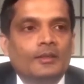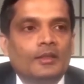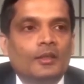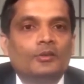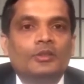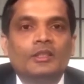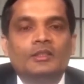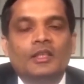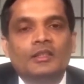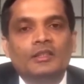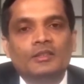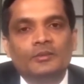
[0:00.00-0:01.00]
Rest all
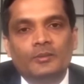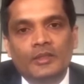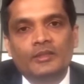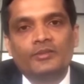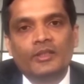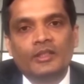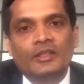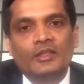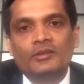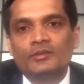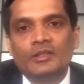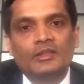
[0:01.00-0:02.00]
can wait at least for
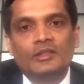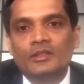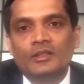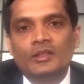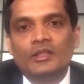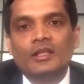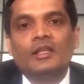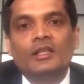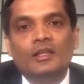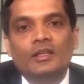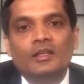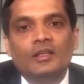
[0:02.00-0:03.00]
three weeks before they go
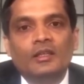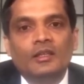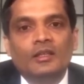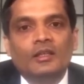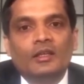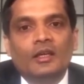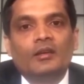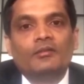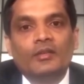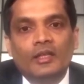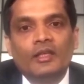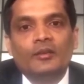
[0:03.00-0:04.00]
and see a doctor and
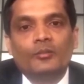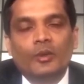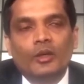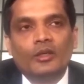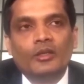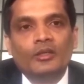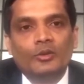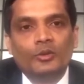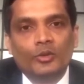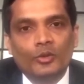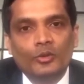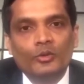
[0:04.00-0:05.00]
before they even
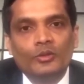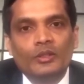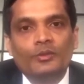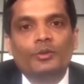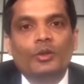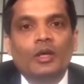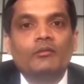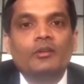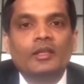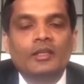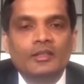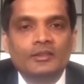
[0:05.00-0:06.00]
go to
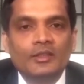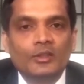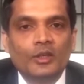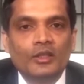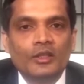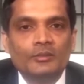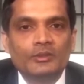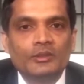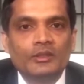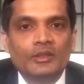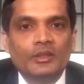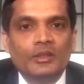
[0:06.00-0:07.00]
do an x-ray.
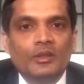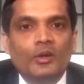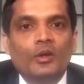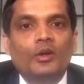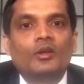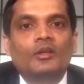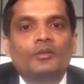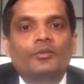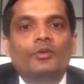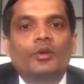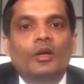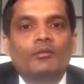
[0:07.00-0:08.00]
Forget about
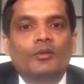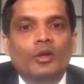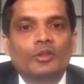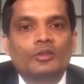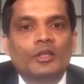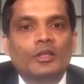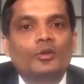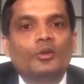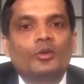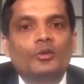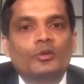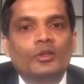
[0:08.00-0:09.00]
MRI, we are talking
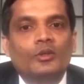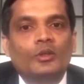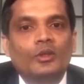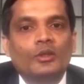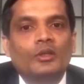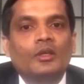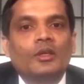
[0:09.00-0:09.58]
about only x-ray.